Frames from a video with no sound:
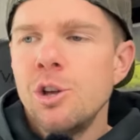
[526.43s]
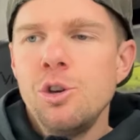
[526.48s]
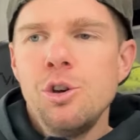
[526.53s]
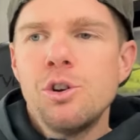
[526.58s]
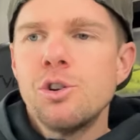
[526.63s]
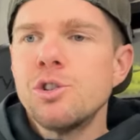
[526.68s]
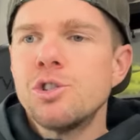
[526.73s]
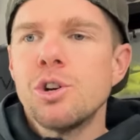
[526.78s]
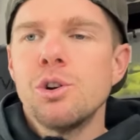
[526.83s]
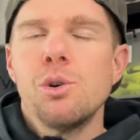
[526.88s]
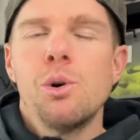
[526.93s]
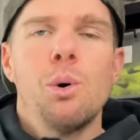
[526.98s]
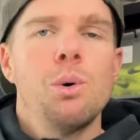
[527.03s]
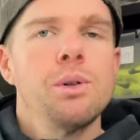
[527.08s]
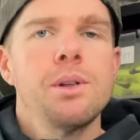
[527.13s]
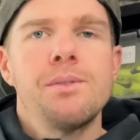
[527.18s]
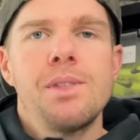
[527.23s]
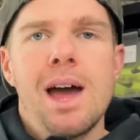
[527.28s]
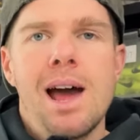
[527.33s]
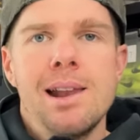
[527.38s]
You could do
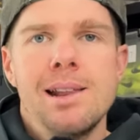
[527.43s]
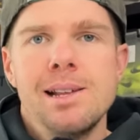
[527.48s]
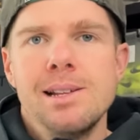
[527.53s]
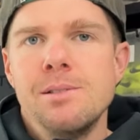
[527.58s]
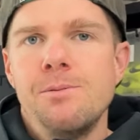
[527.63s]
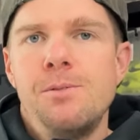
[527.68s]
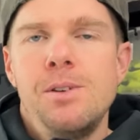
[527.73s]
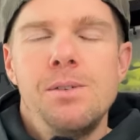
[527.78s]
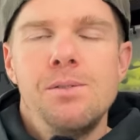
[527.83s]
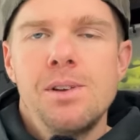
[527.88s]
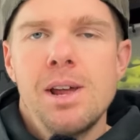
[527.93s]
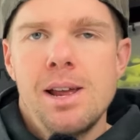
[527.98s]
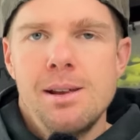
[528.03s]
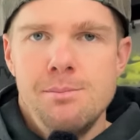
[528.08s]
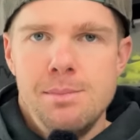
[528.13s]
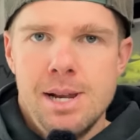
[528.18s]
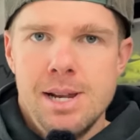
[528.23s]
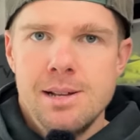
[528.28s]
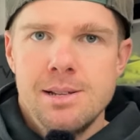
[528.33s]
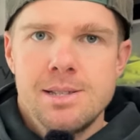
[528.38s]
all of that in
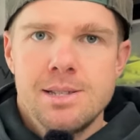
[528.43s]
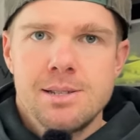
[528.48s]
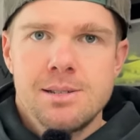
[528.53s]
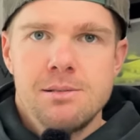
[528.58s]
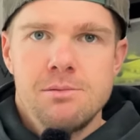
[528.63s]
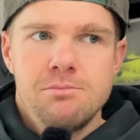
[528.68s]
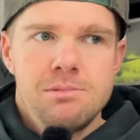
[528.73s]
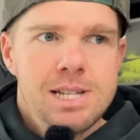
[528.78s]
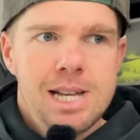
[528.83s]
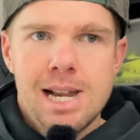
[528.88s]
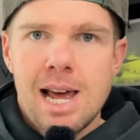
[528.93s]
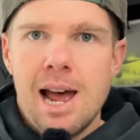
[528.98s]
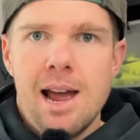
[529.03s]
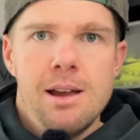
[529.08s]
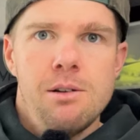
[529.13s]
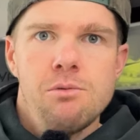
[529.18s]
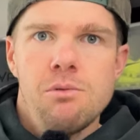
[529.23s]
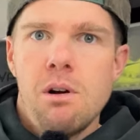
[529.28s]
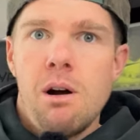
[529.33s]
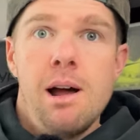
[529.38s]
15 minutes
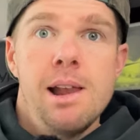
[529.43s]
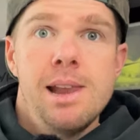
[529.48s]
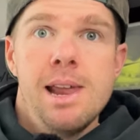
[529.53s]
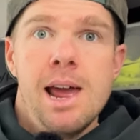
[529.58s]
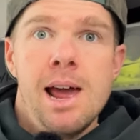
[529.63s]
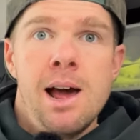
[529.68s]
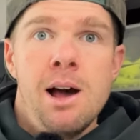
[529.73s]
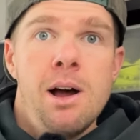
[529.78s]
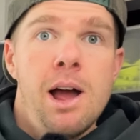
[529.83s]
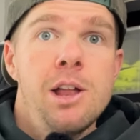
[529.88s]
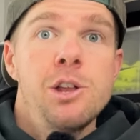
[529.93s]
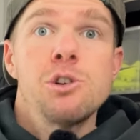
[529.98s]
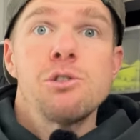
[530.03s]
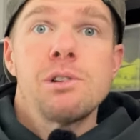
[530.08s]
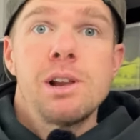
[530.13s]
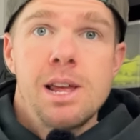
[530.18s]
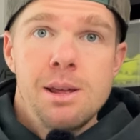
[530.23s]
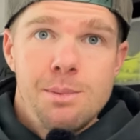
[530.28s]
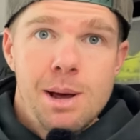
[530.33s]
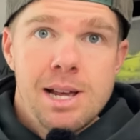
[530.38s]
today, right now, and
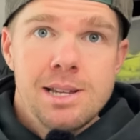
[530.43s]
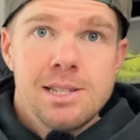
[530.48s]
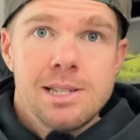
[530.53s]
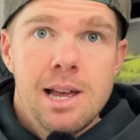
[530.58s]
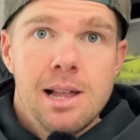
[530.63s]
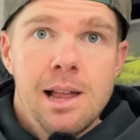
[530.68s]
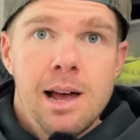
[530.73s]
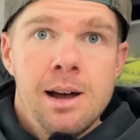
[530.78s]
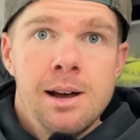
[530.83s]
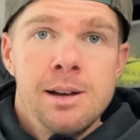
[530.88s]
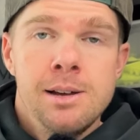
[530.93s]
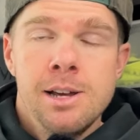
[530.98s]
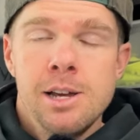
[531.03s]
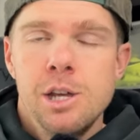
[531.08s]
you're an eBay seller.